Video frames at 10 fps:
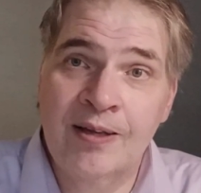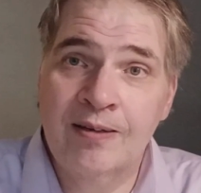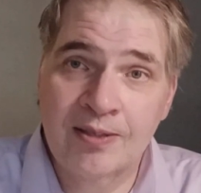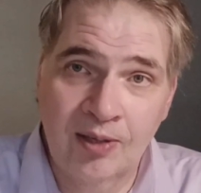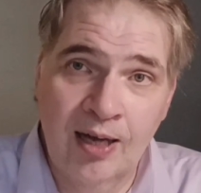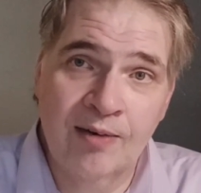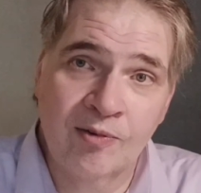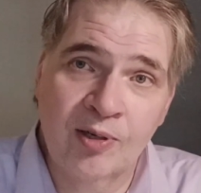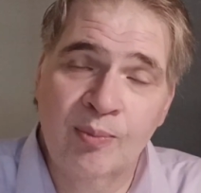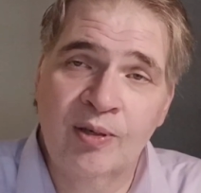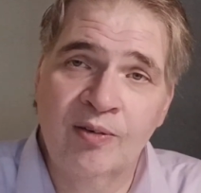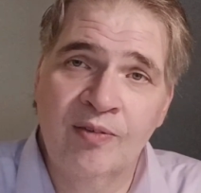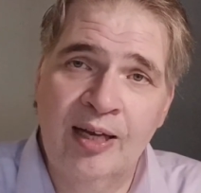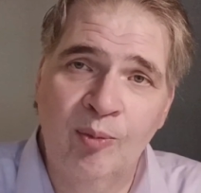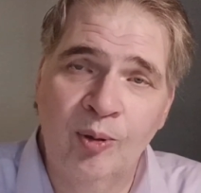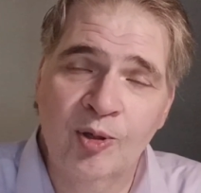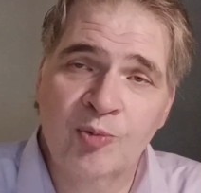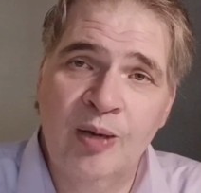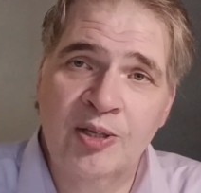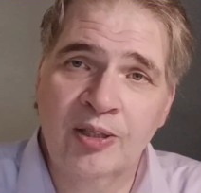there is a lot of equipment available,
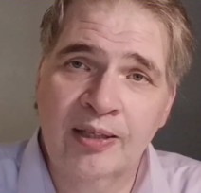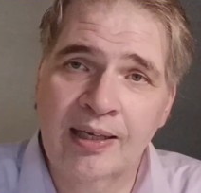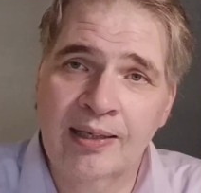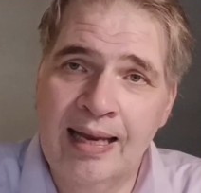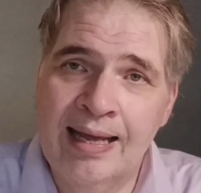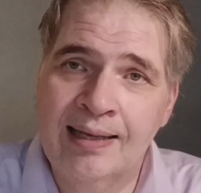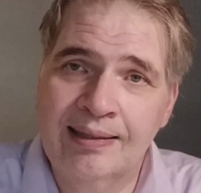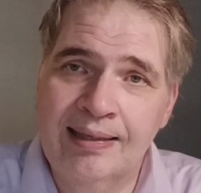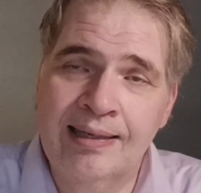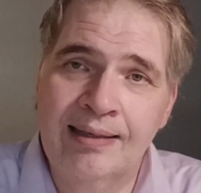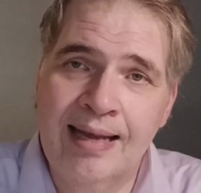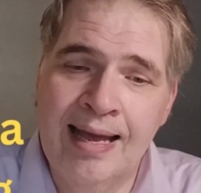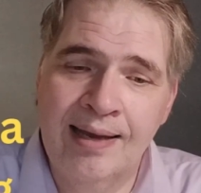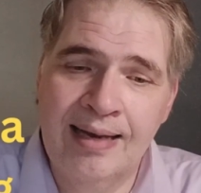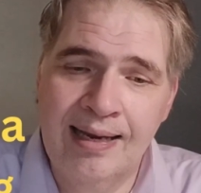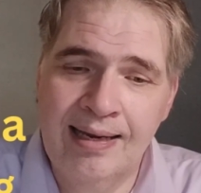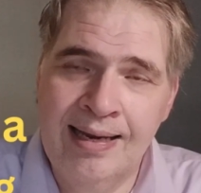especially in N